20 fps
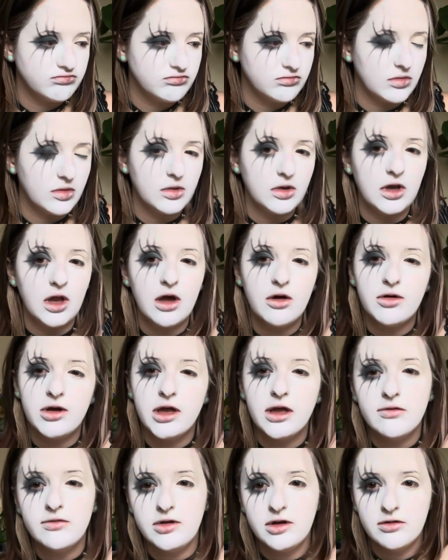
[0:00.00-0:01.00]
And how
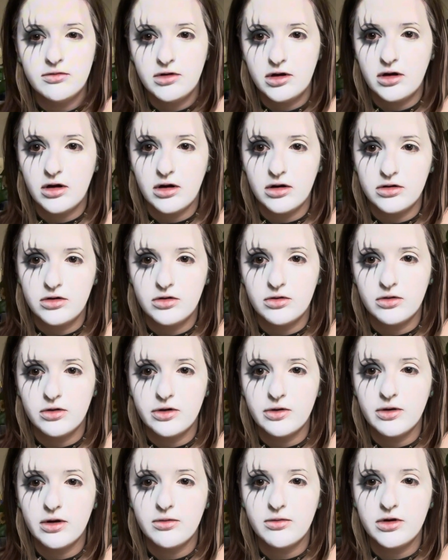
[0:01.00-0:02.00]
heavy of a contour do
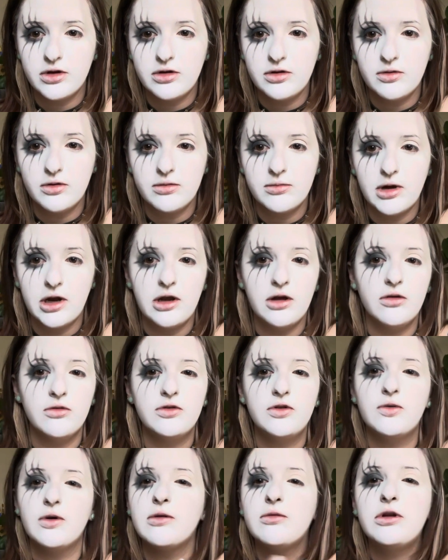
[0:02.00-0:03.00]
I want to do on my nose?
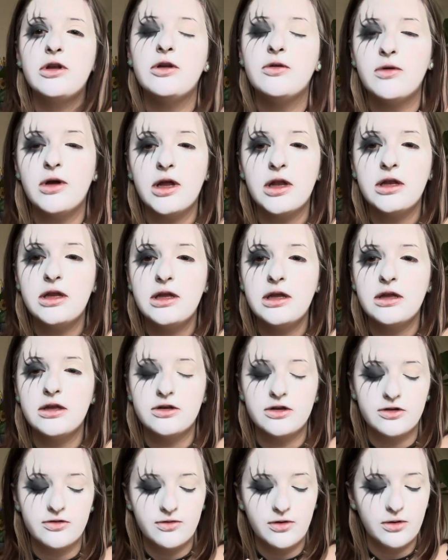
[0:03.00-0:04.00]
Do I want to do any and
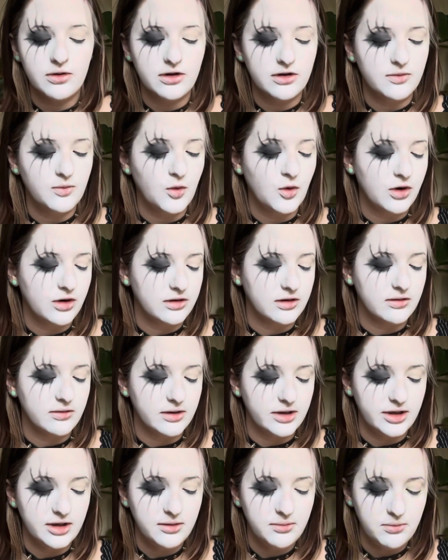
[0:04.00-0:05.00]
just focus more on the
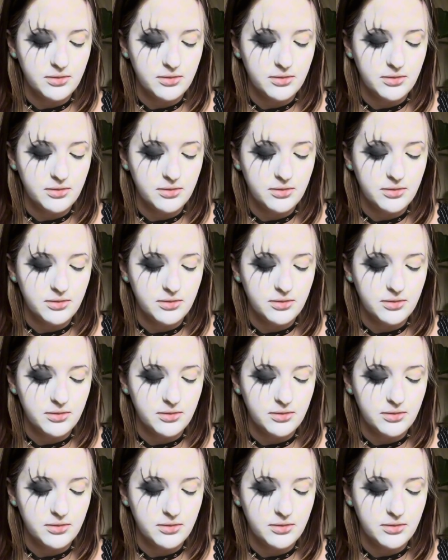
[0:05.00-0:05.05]
lip?